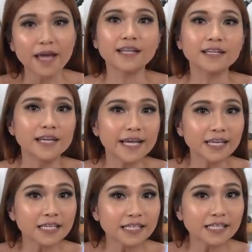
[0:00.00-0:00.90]
and the
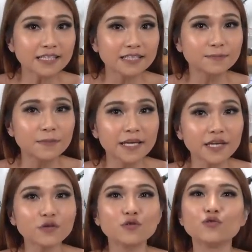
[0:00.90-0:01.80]
link clearly displayed,